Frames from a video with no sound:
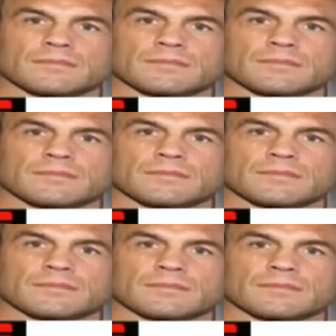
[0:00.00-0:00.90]

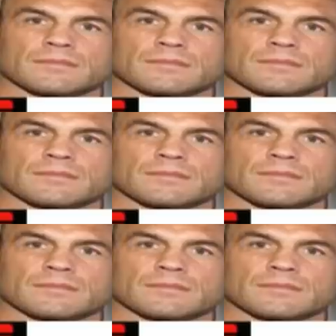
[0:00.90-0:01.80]

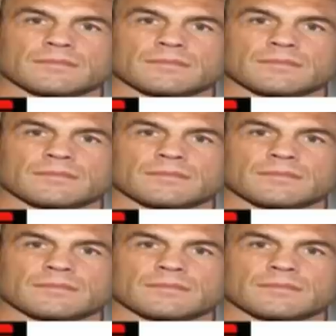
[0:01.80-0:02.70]

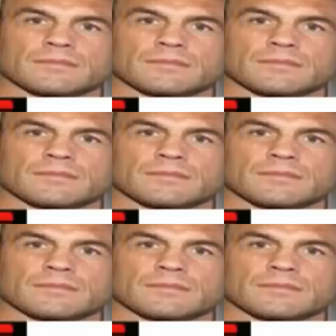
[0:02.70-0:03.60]

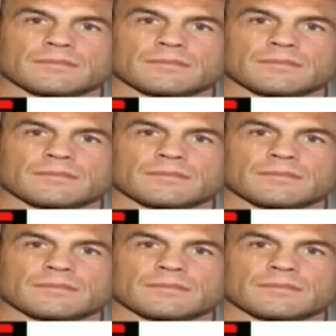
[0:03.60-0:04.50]

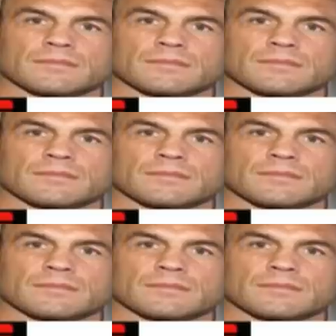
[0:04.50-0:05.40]

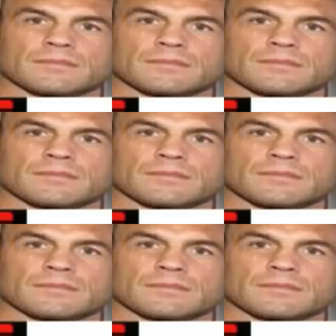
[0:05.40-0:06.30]

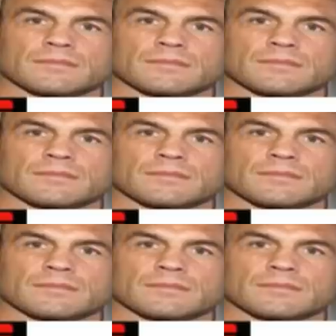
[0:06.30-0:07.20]

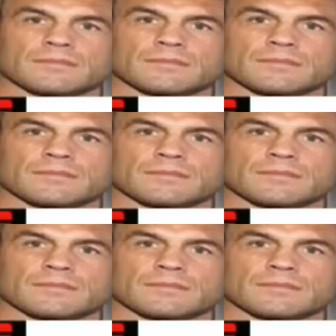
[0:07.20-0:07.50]
This is a still picture; no speech is visible.